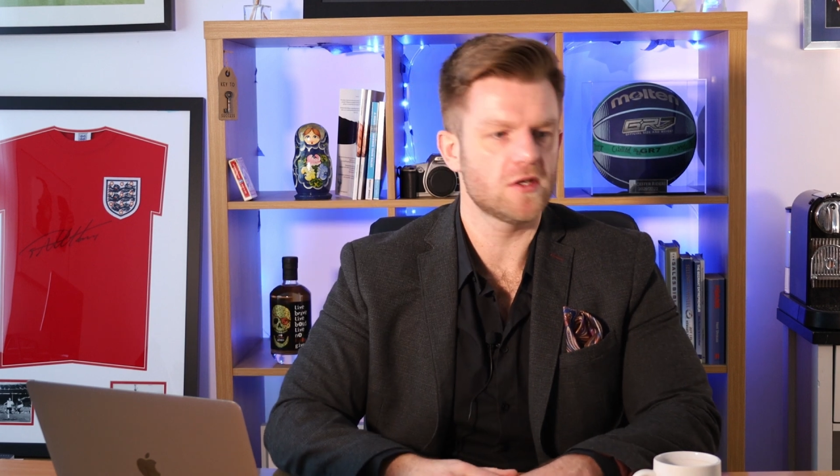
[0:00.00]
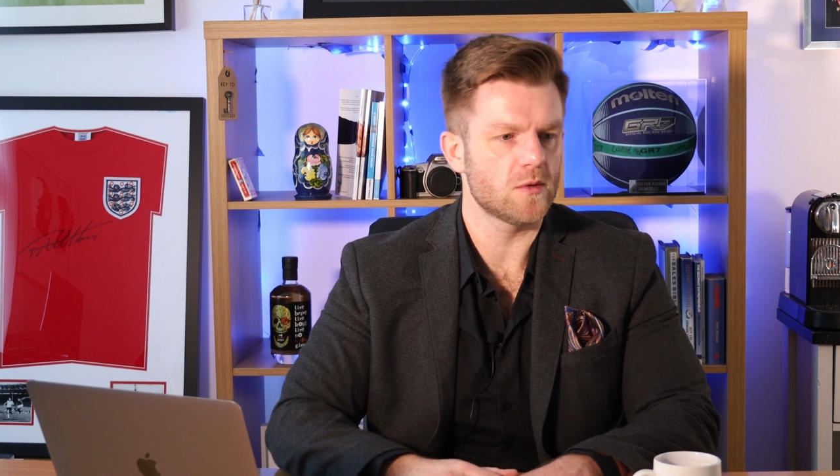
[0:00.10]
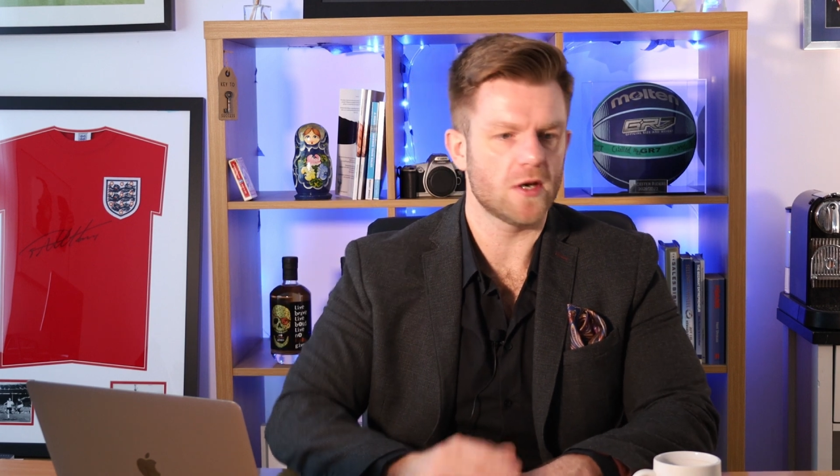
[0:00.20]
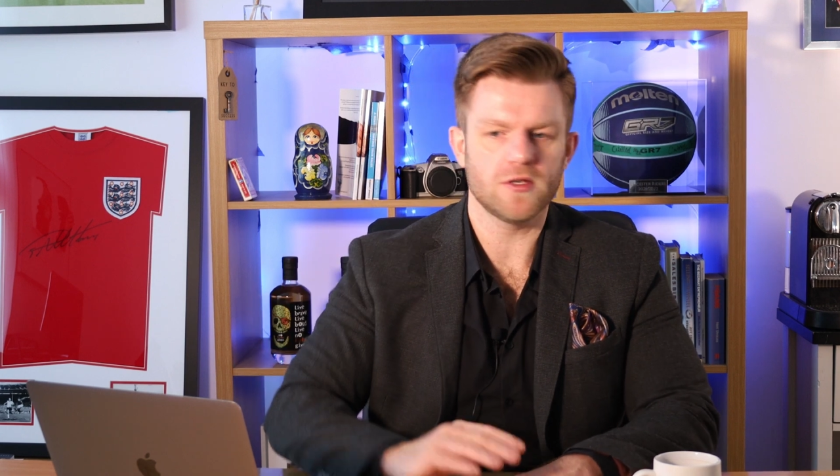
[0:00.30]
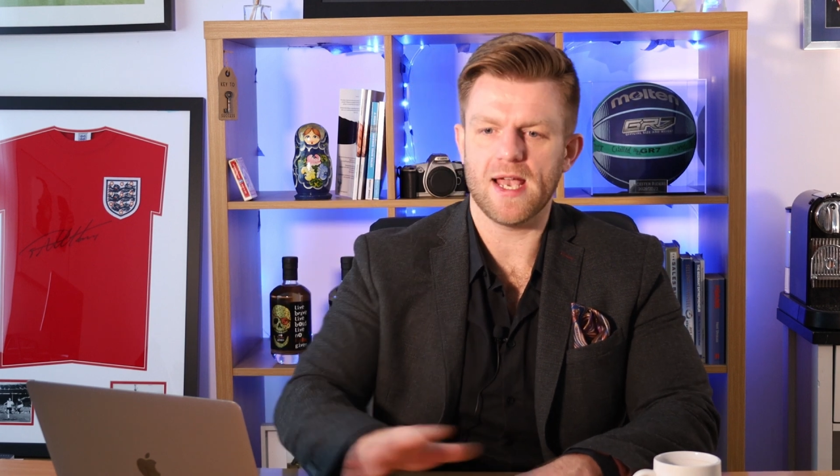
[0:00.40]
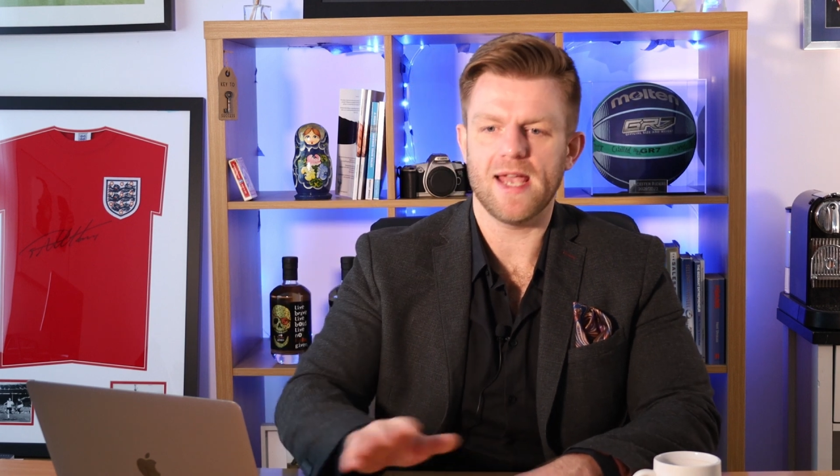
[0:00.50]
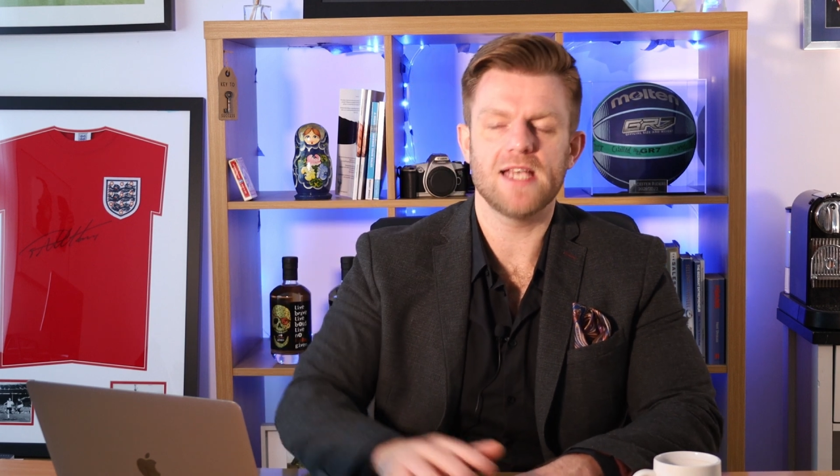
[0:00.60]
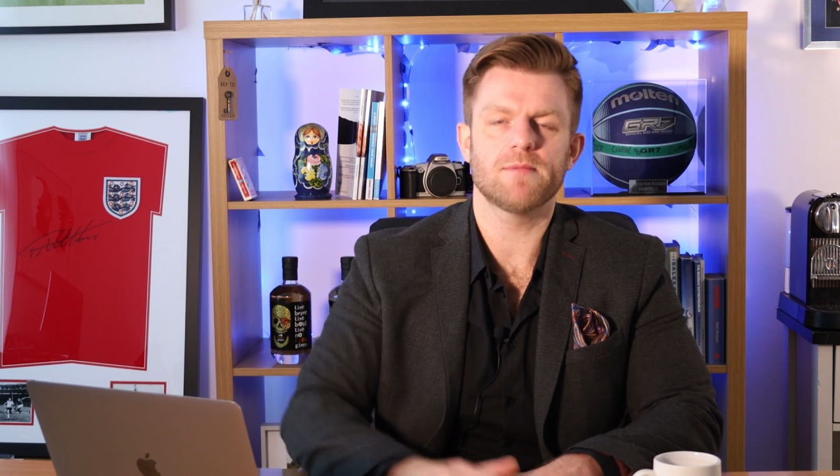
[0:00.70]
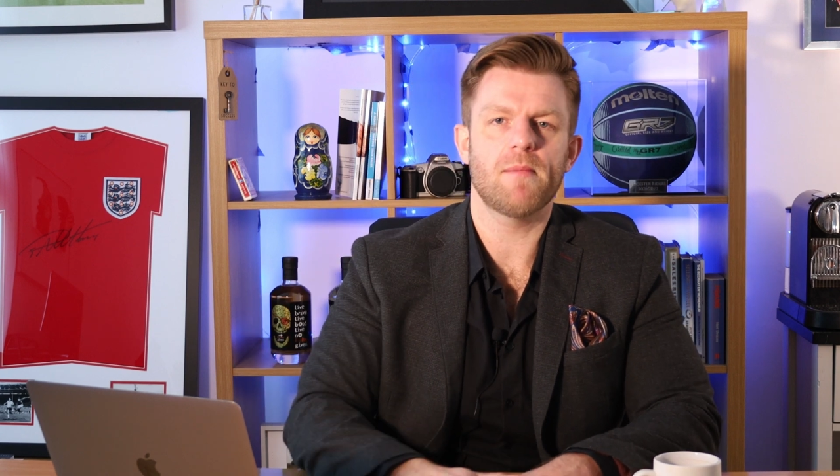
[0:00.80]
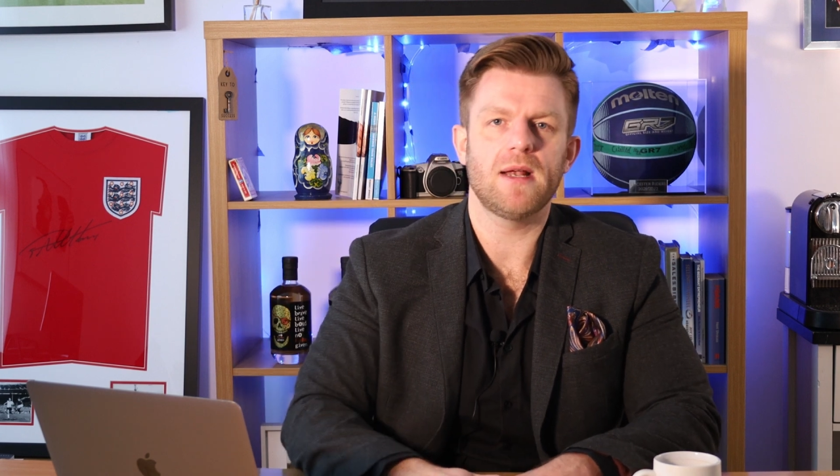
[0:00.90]
And someone goes, yeah,
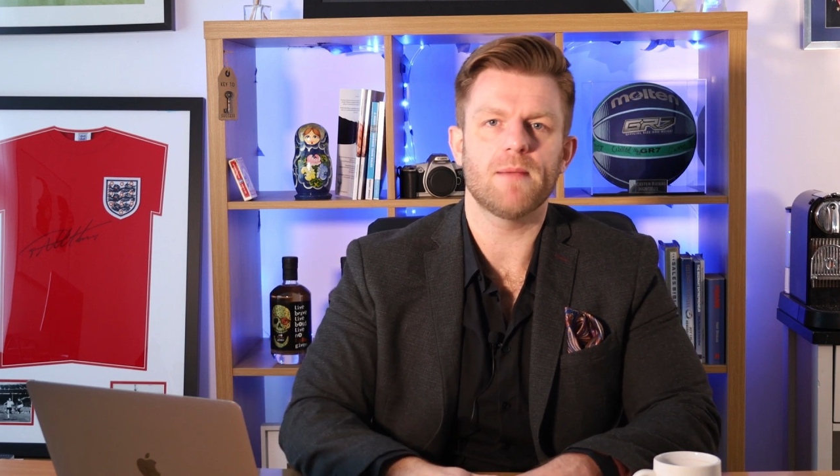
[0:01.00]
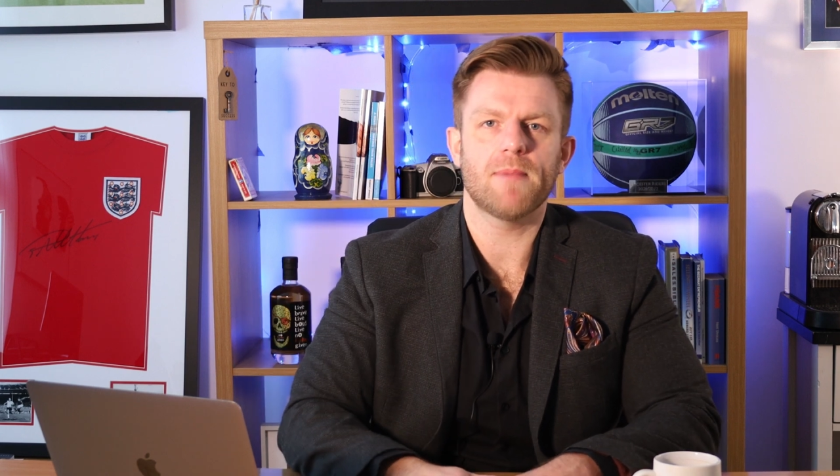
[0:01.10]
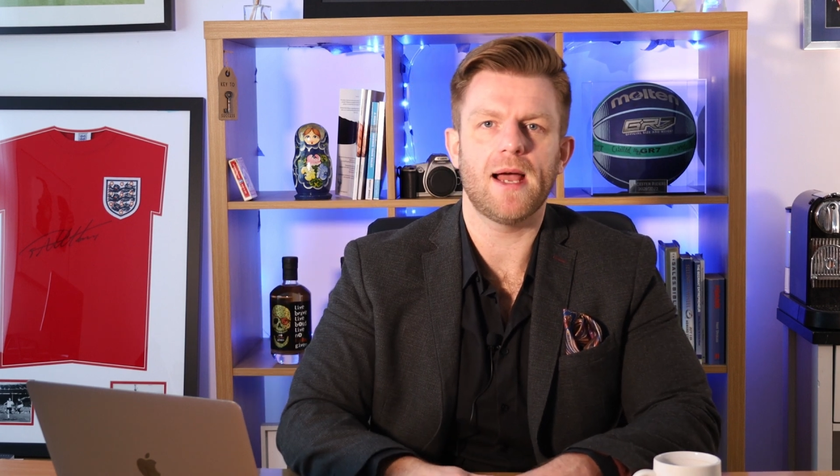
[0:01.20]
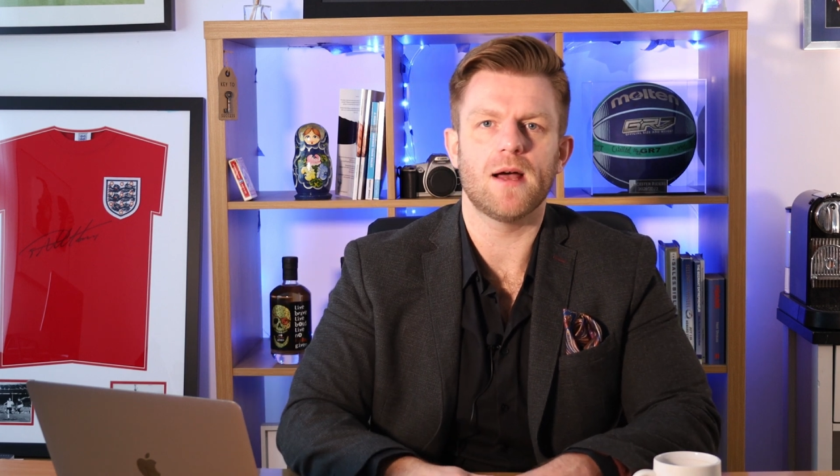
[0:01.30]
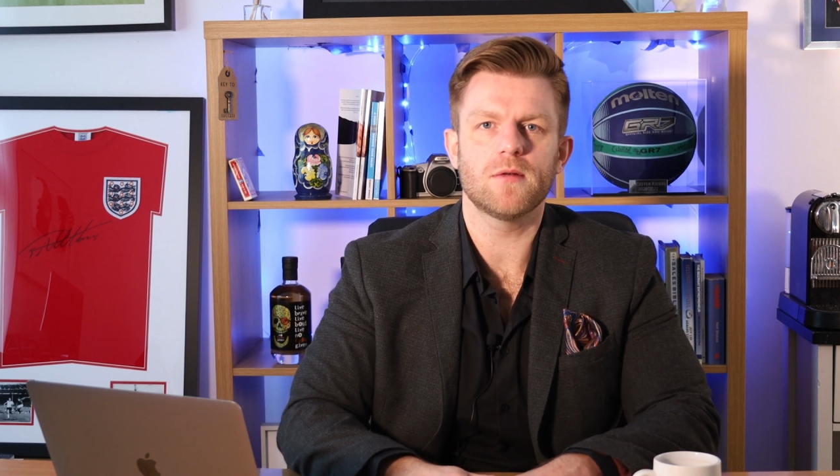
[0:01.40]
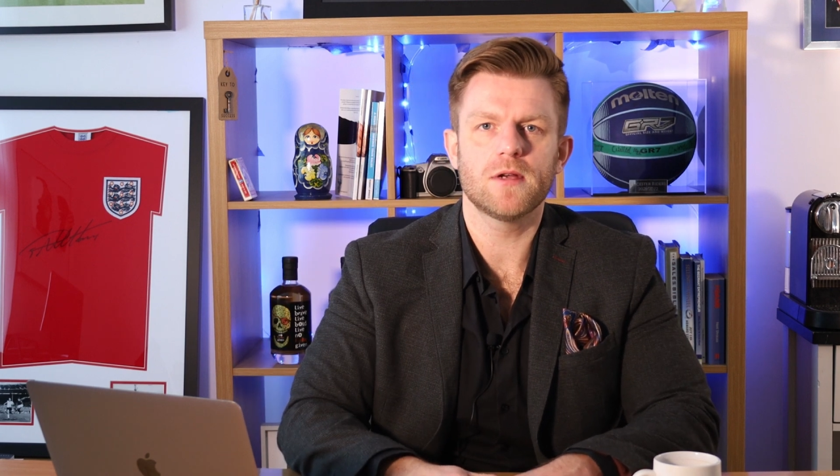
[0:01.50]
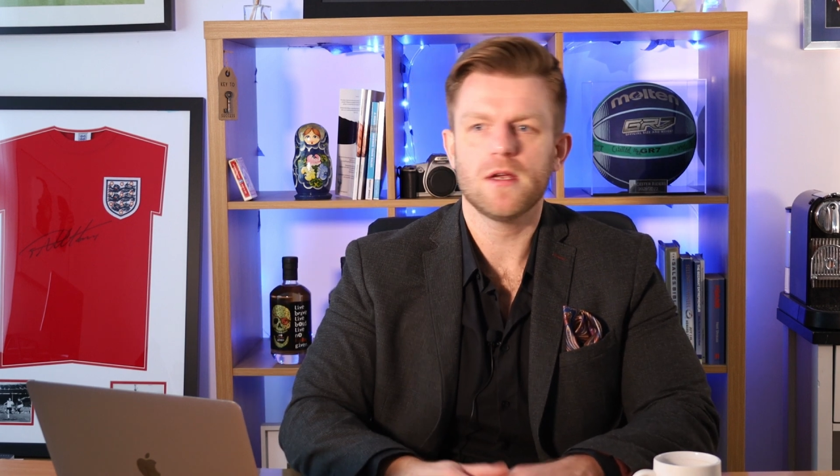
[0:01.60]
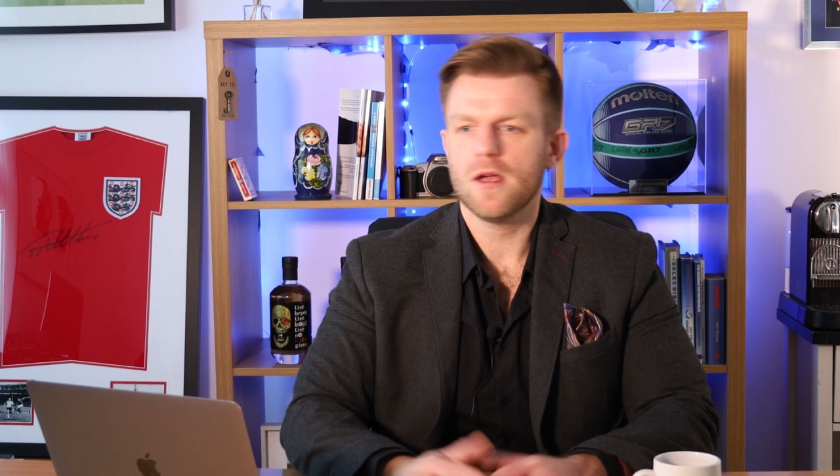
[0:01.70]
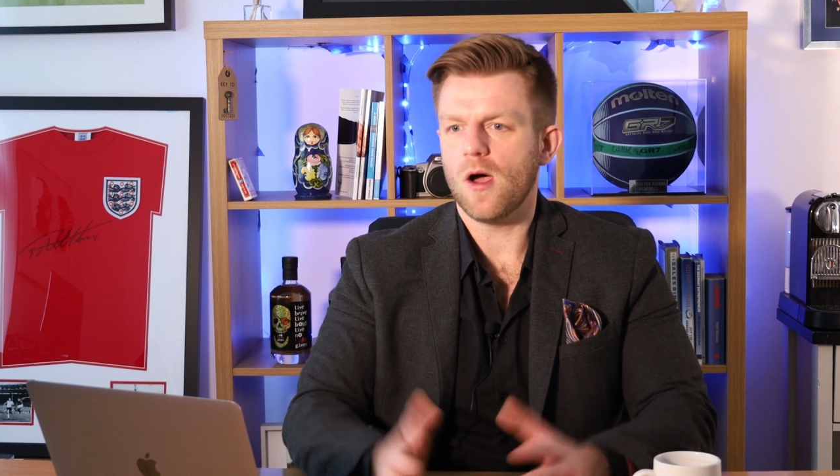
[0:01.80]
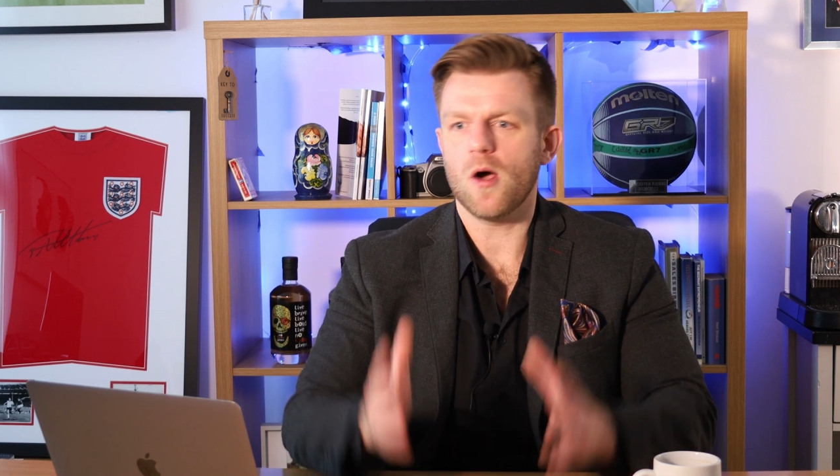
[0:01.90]
here's my £1 million.